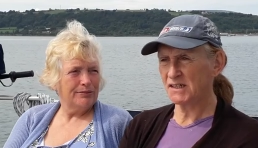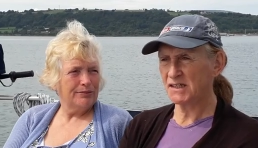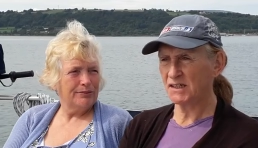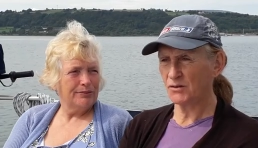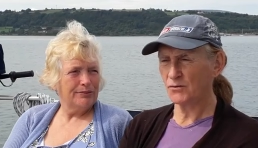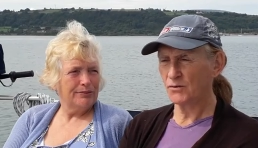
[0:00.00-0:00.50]
Speaker 1: is,
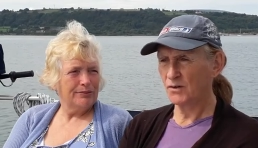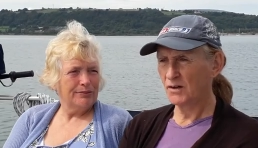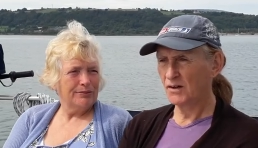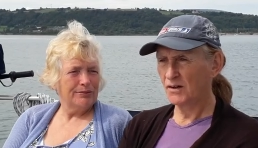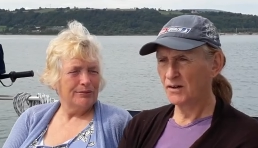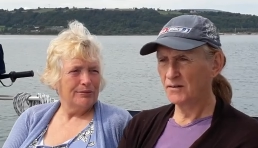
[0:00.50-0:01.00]
you know,
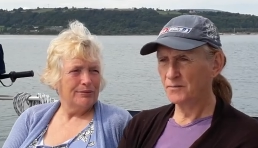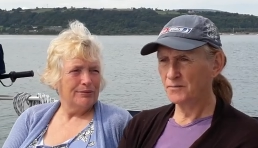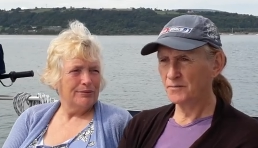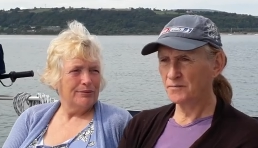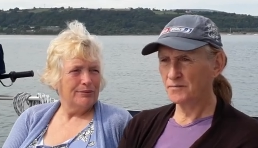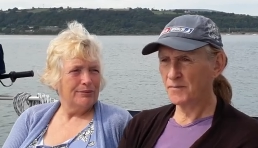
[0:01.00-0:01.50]

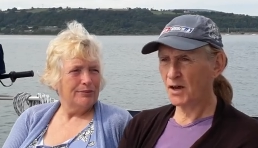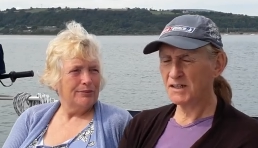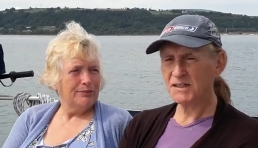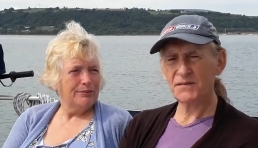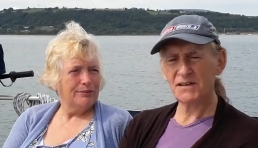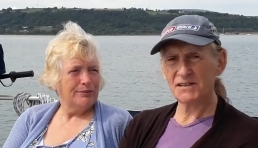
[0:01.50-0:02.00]
how
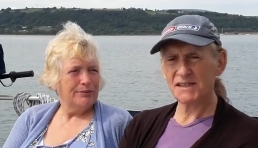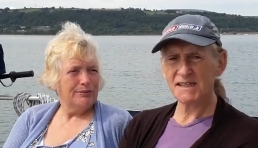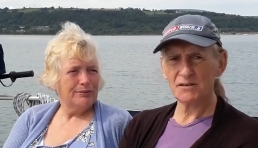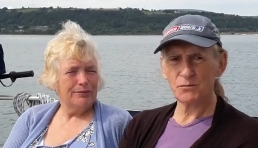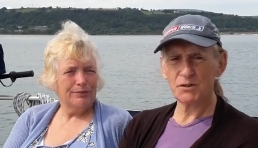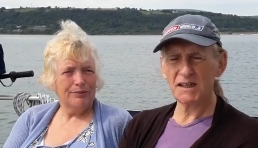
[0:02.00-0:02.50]
difficult
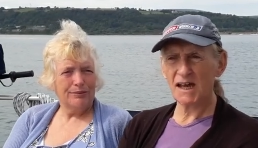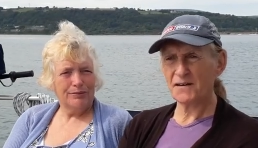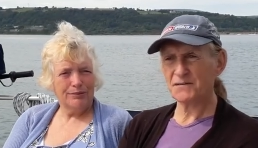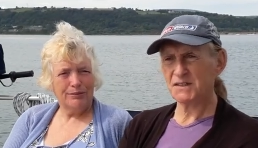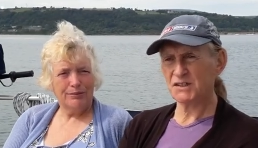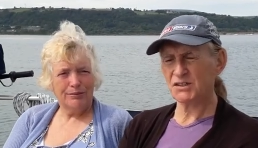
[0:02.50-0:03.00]
is it? What do you
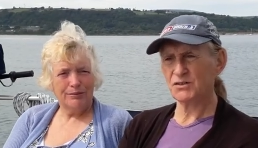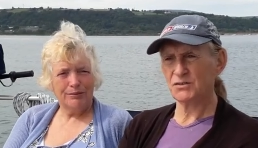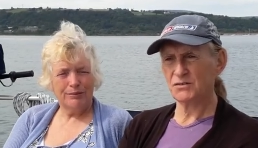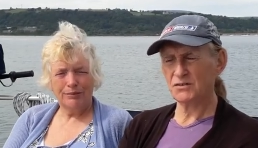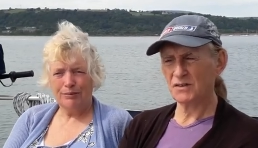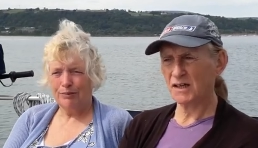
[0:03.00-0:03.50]
have to
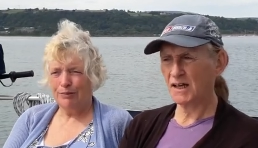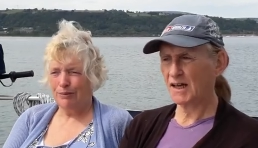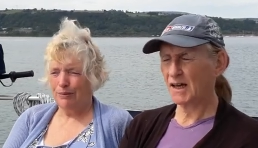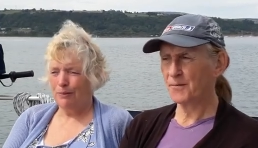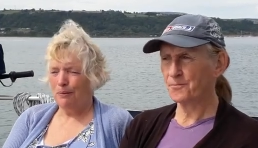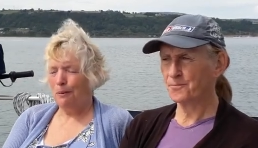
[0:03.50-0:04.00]
do?
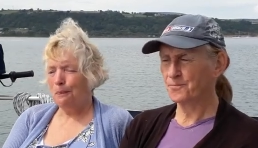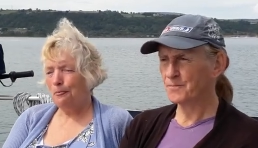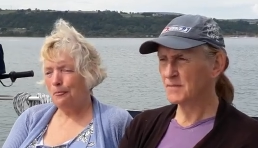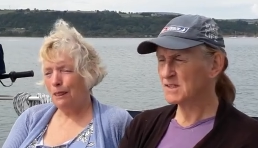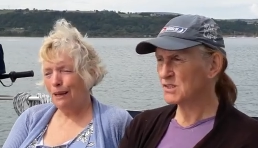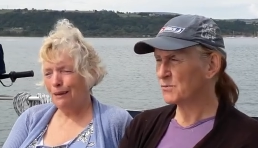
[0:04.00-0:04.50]
Um,
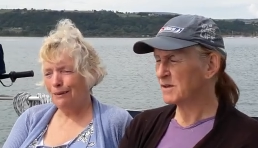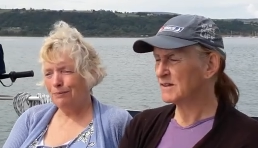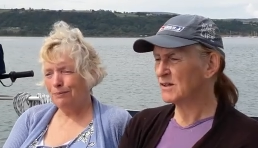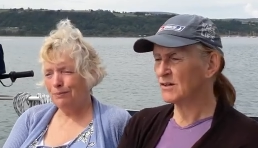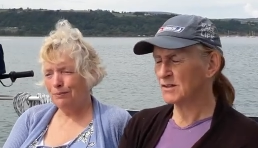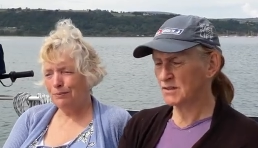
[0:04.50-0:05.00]
so we
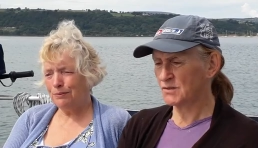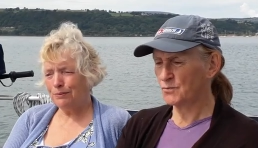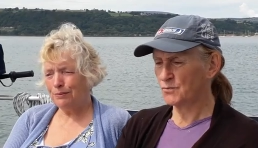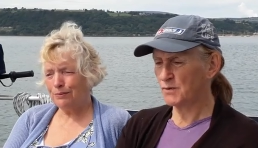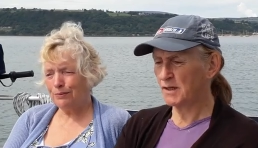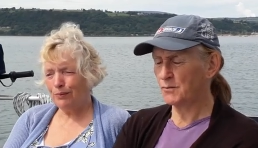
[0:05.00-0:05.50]
thought
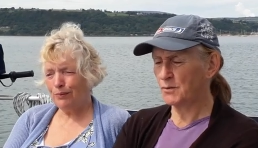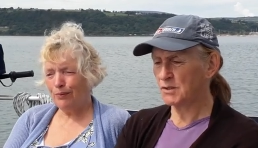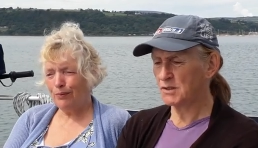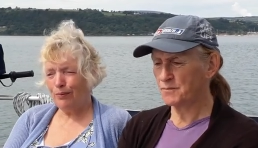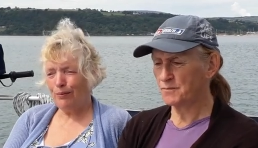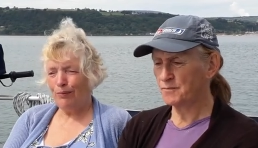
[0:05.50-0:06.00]
we
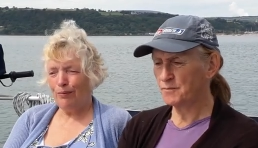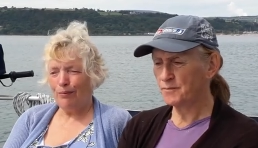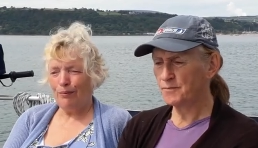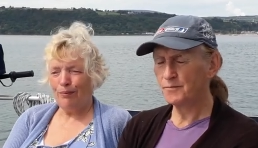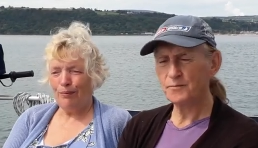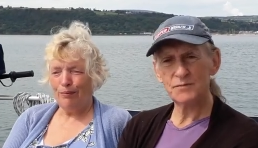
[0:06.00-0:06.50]
would
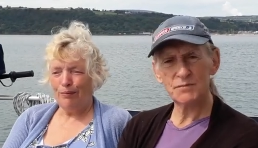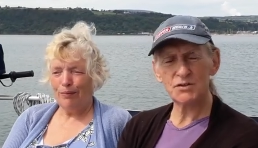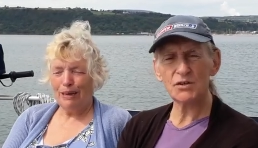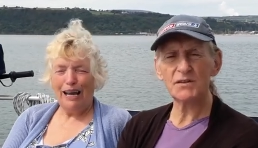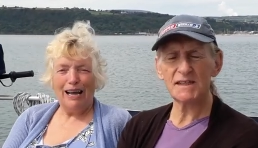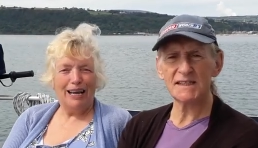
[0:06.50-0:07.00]

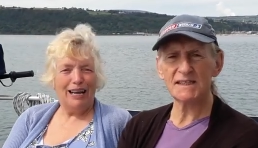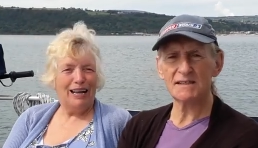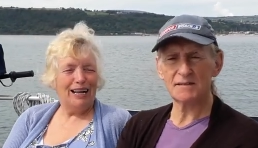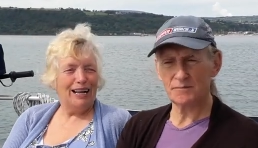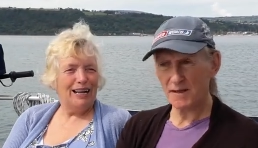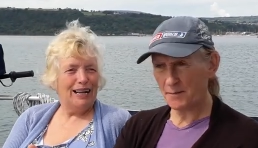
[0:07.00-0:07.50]
do
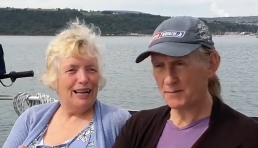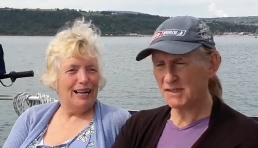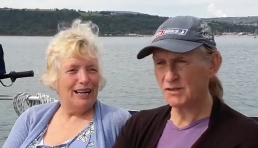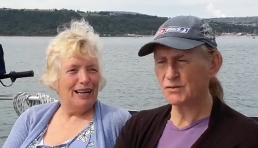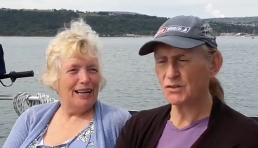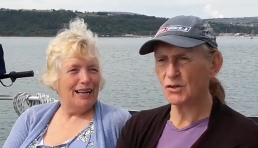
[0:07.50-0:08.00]
this
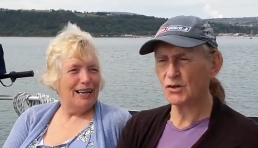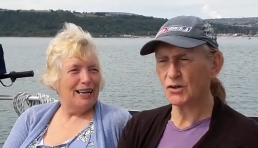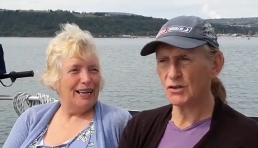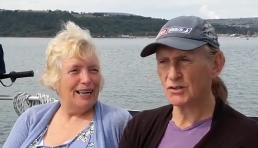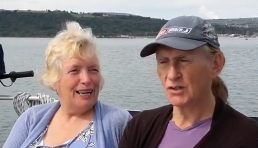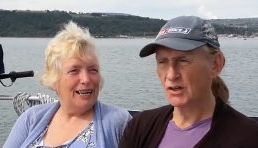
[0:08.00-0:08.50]
episode
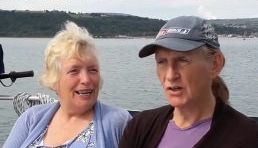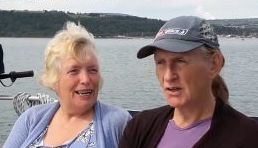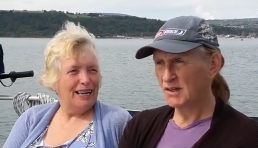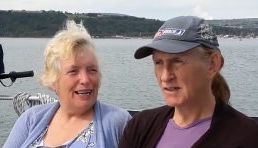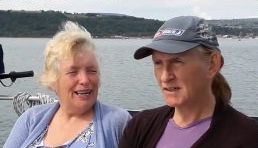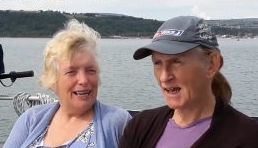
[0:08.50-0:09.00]
on
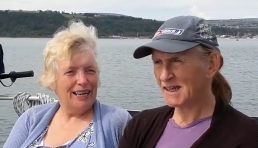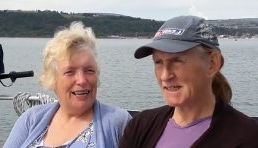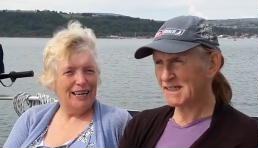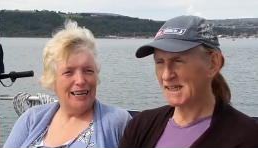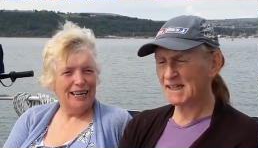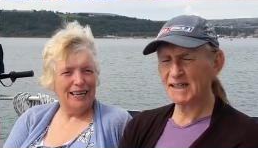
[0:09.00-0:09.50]
night
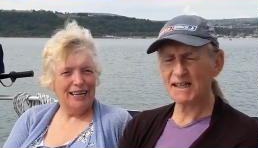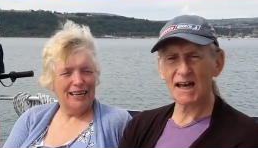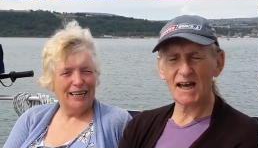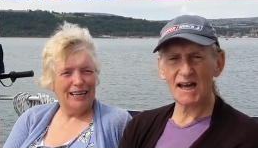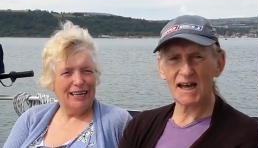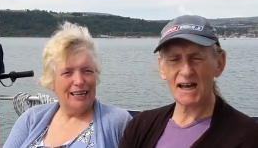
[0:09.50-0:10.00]
sailing
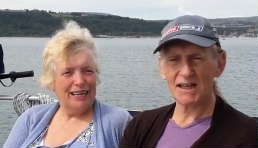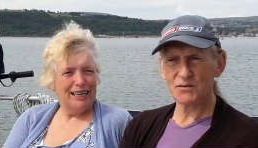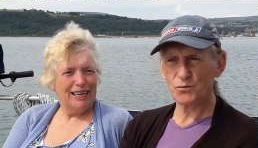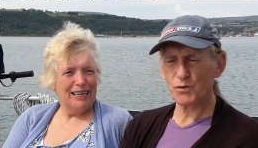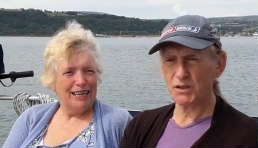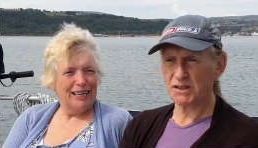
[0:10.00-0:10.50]
and
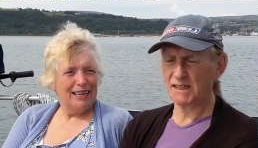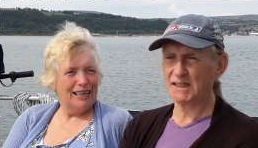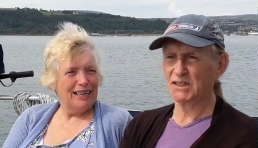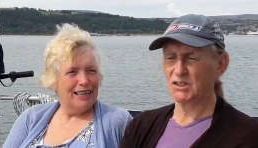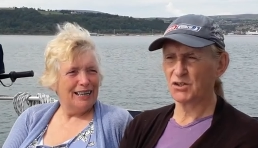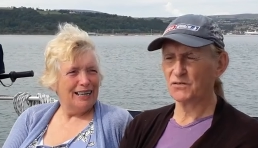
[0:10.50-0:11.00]
what you
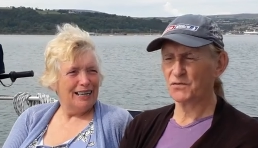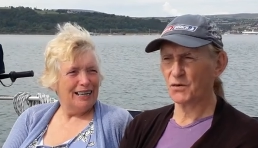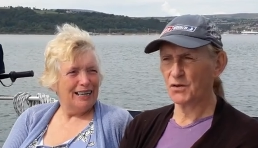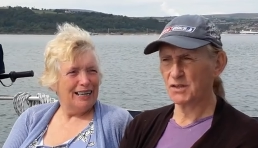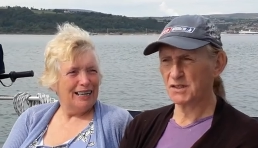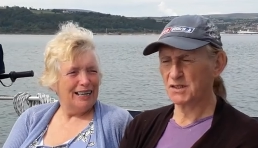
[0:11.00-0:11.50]
need to do
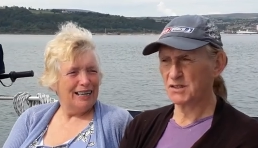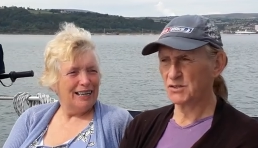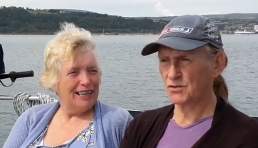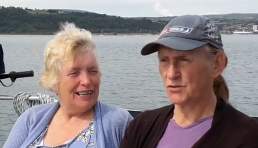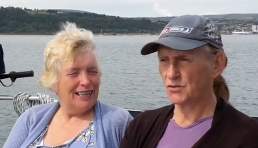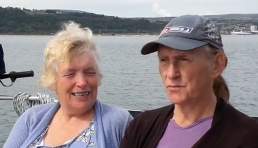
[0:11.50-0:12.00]
for it
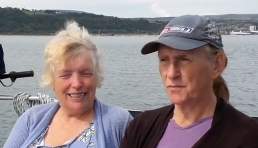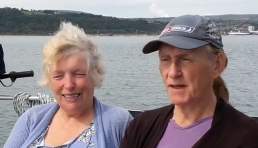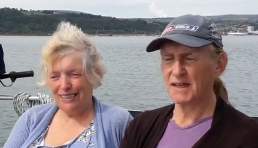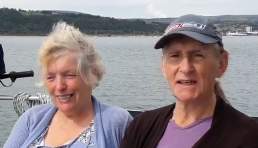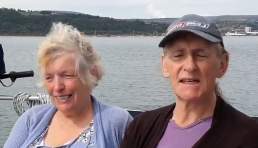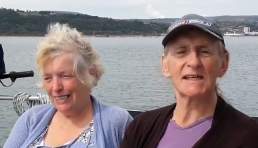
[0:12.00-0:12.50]
to
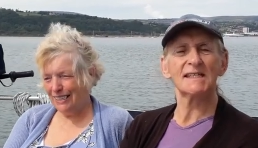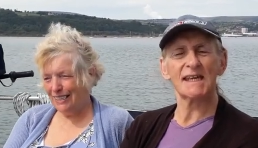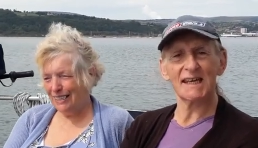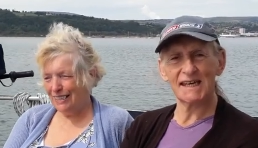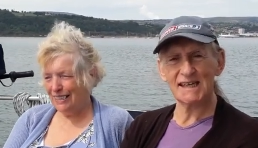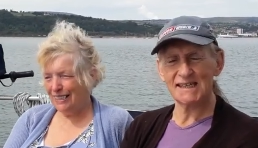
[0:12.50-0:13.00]
make it as
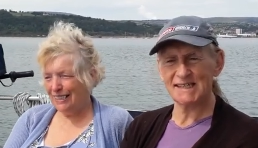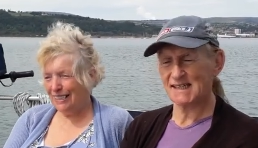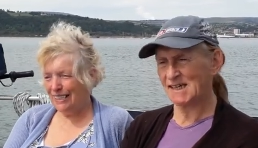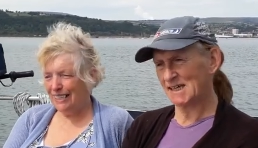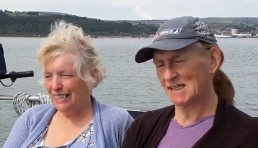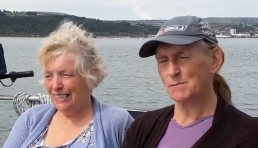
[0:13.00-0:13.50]

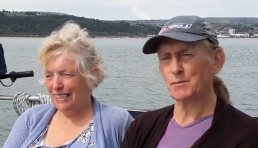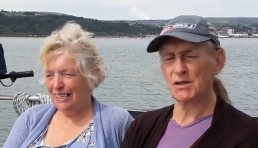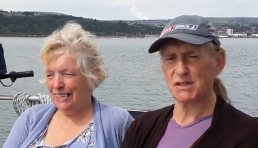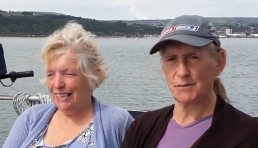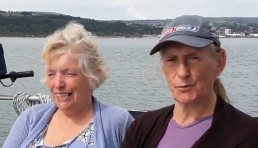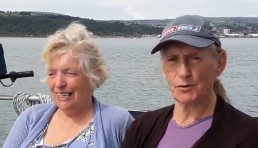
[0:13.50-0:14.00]
easy as
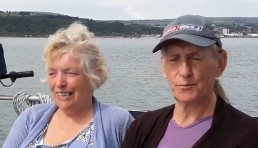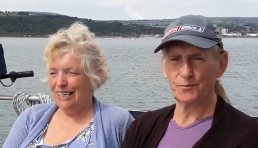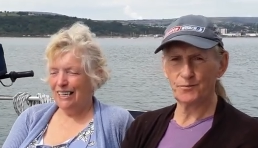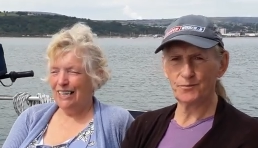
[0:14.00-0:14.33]
possible.